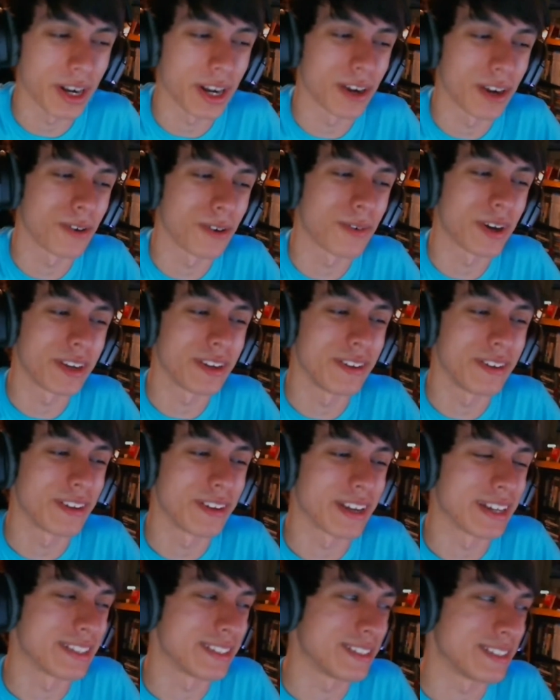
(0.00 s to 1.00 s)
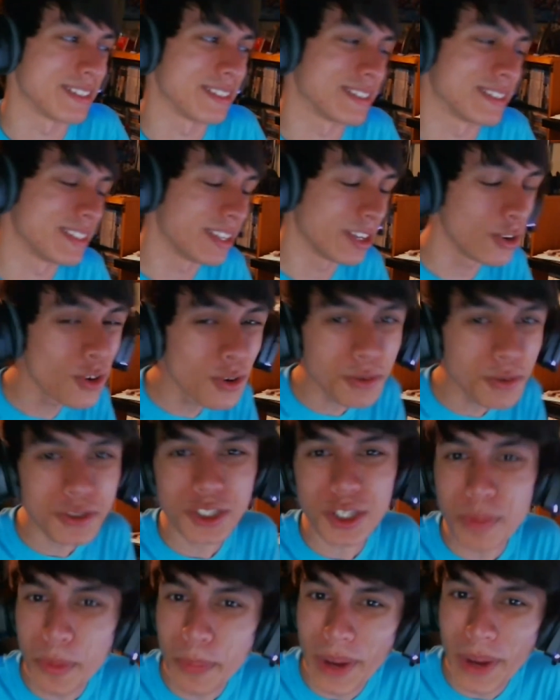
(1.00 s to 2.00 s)
I don't want you guys to just see, ooh,
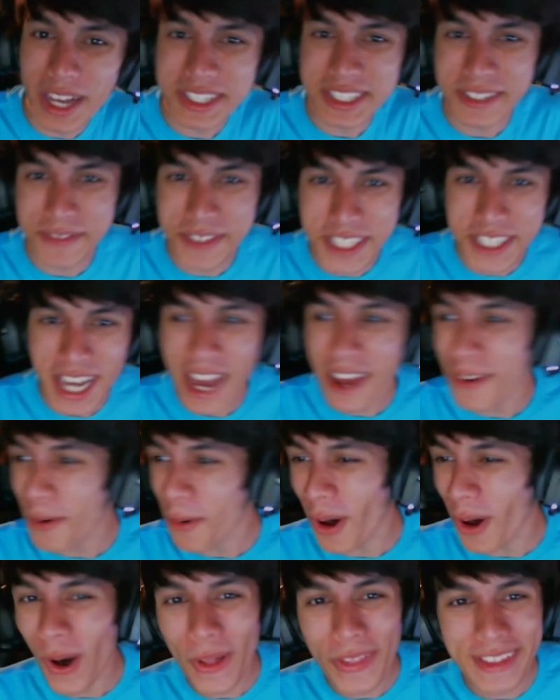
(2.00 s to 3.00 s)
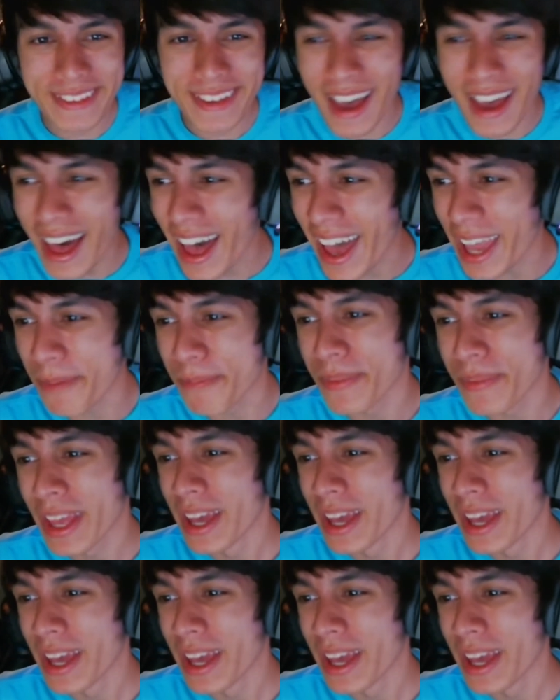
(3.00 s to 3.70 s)
super positive Shadow all the time.